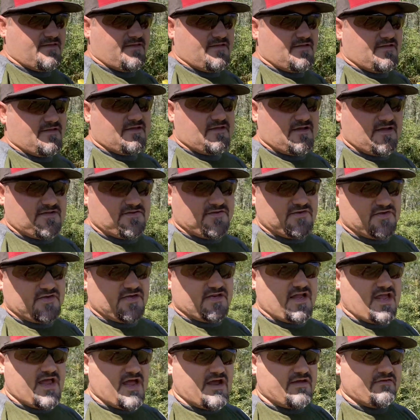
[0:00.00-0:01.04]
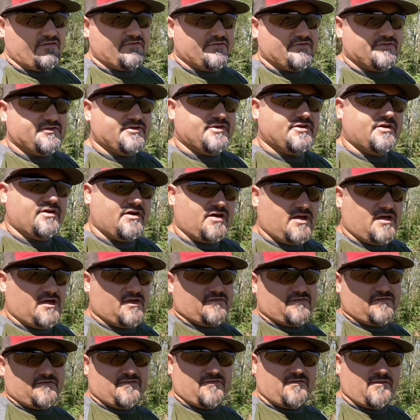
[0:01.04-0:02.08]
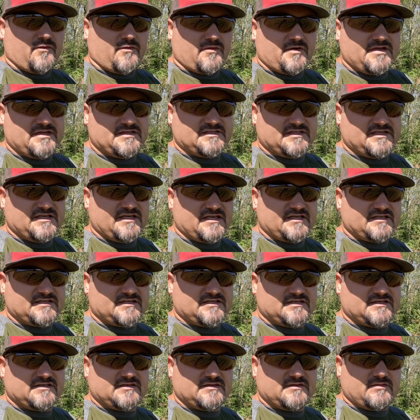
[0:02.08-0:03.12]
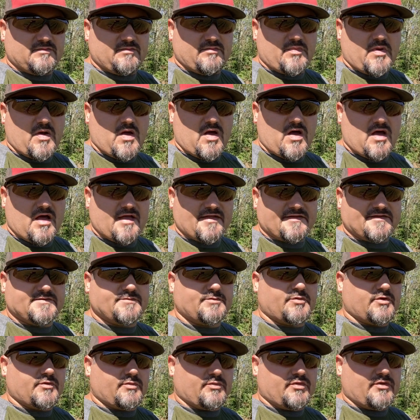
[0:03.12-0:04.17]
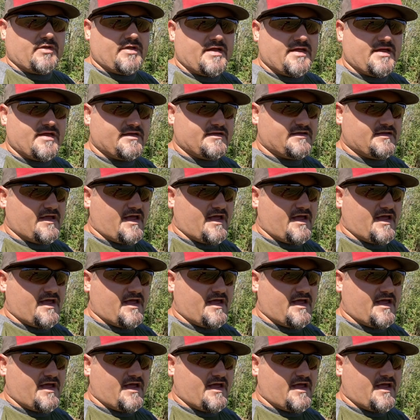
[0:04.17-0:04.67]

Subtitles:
I took an average of 46 pods per plant,